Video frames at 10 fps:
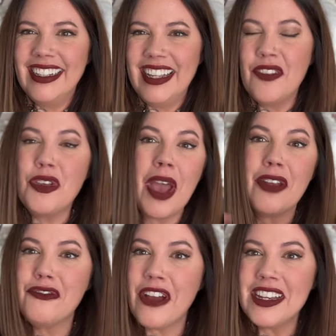if you
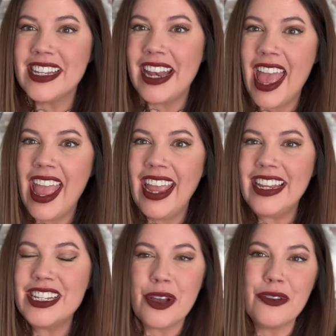had fun
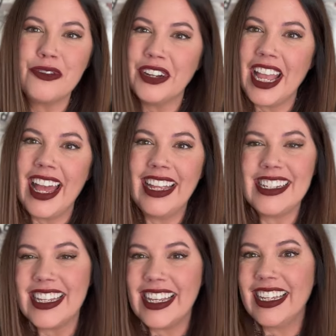today, don't forget
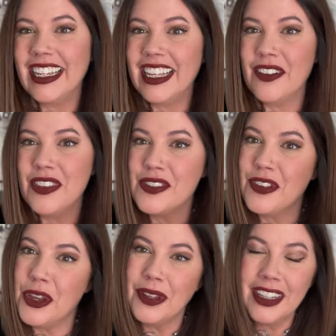to give this
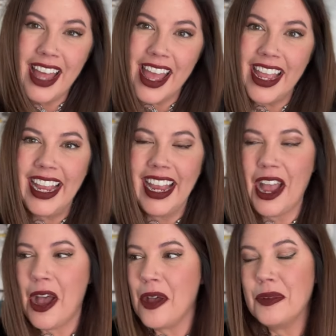video a like.
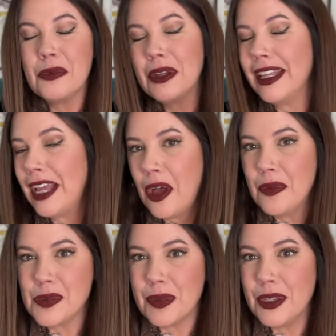Um, it really
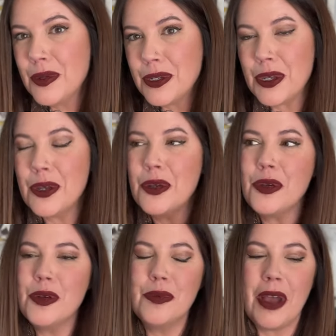helps with
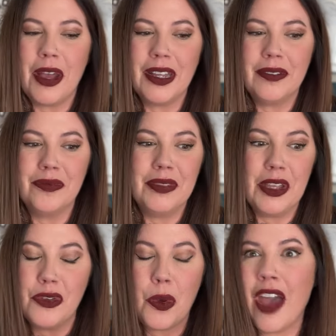YouTube. Uh,
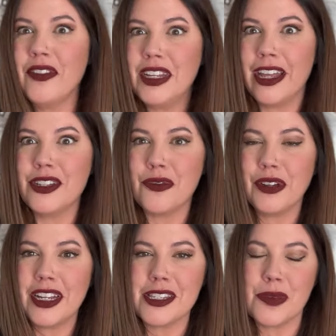if you haven't yet, don't
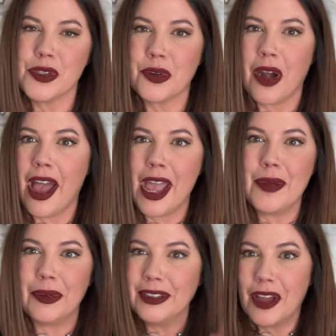forget to subscribe.
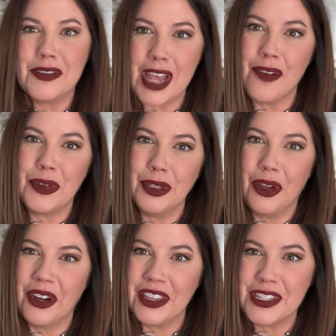I would love to have you
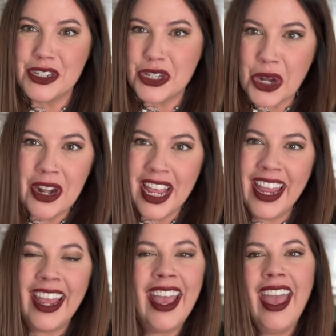along on this
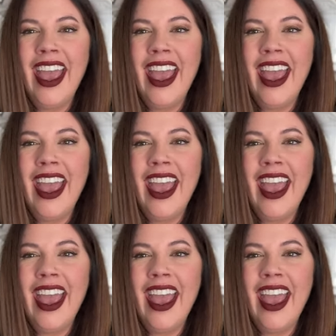journey.